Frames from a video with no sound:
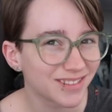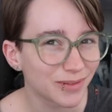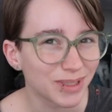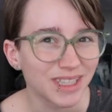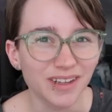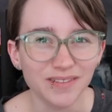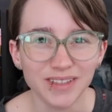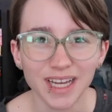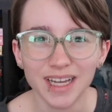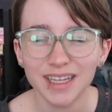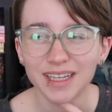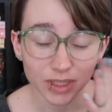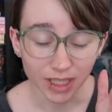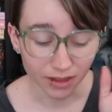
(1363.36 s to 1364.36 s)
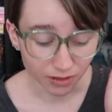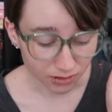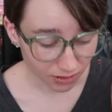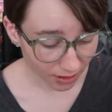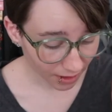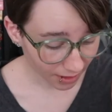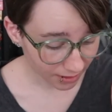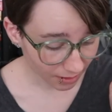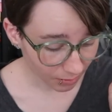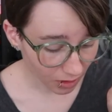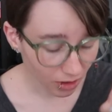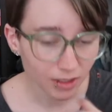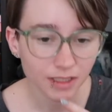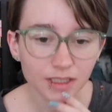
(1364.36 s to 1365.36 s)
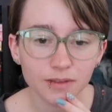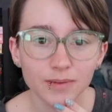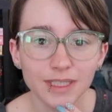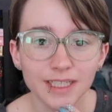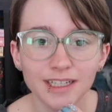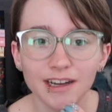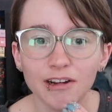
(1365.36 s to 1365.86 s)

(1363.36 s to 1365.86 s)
We love that. But yeah, those are the things I'm currently reading.